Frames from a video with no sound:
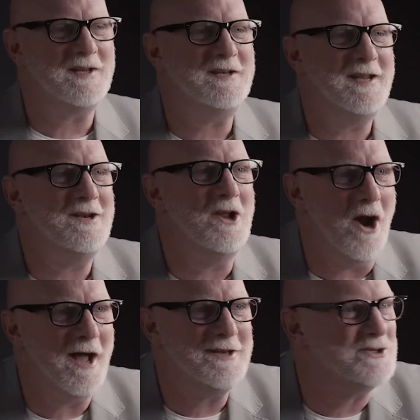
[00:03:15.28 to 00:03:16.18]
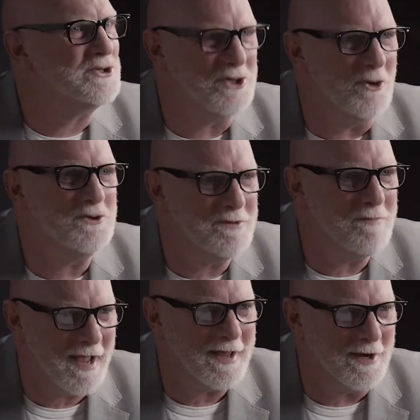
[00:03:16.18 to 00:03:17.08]
is indeed God's chosen
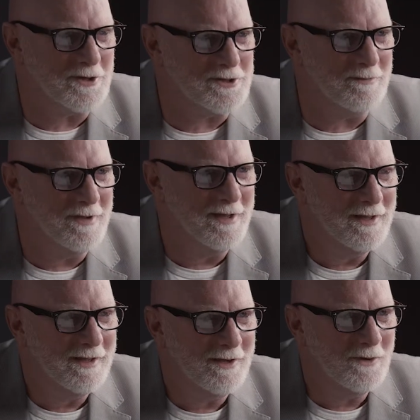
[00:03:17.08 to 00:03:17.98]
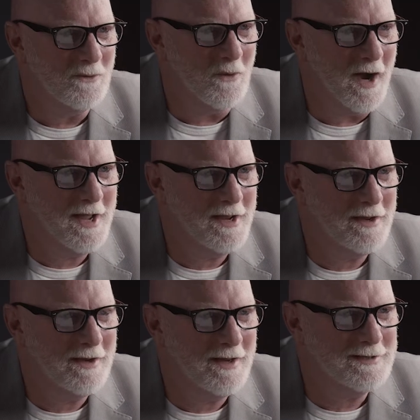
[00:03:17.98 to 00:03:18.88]
mechanism,
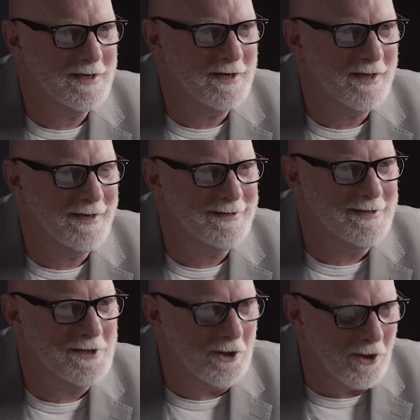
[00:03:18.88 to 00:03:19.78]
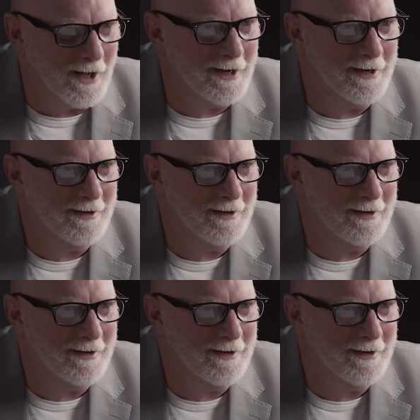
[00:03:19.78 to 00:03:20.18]
why is it in decline?